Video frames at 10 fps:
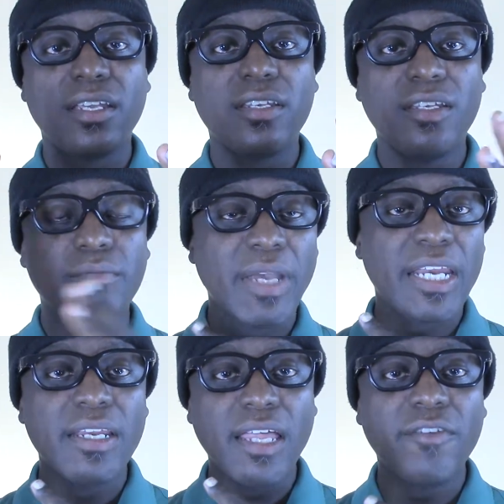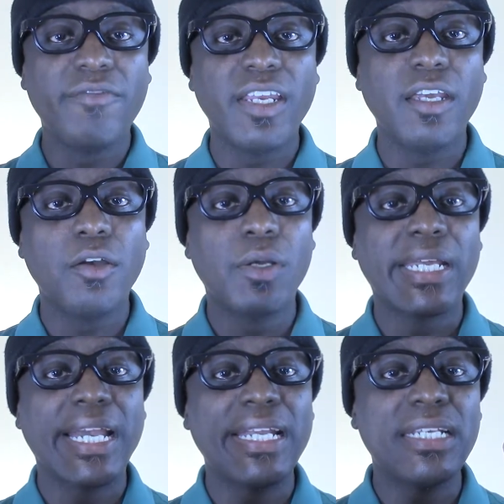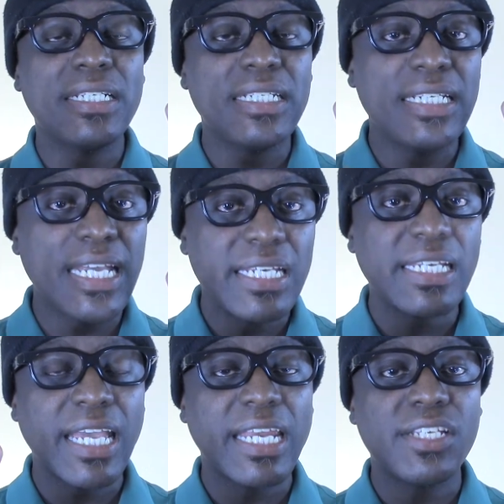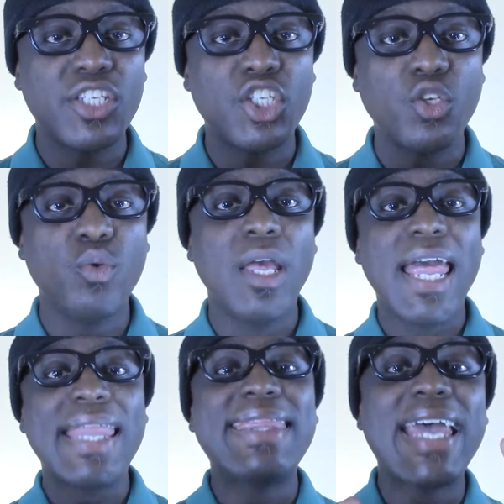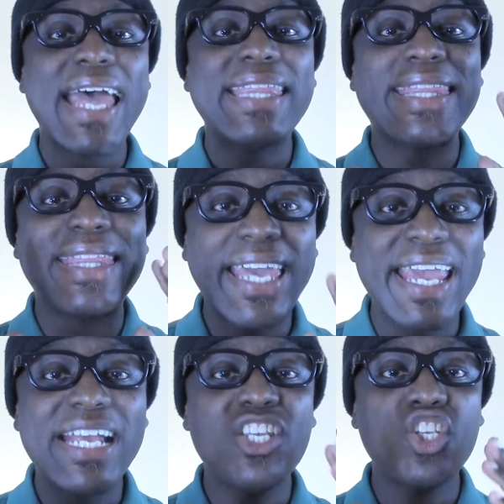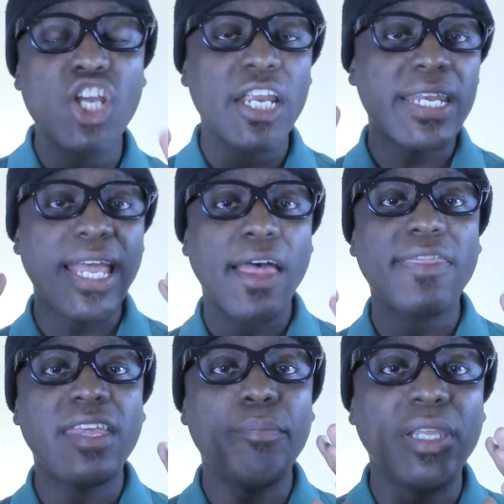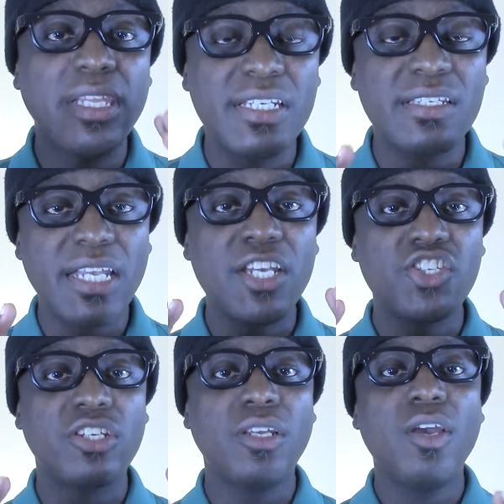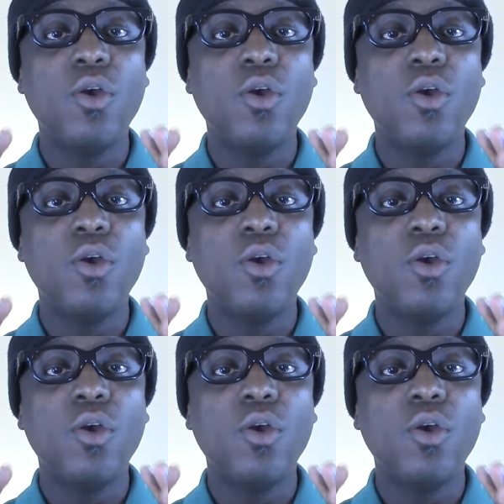made another video and I indicated to you that they shut down the police station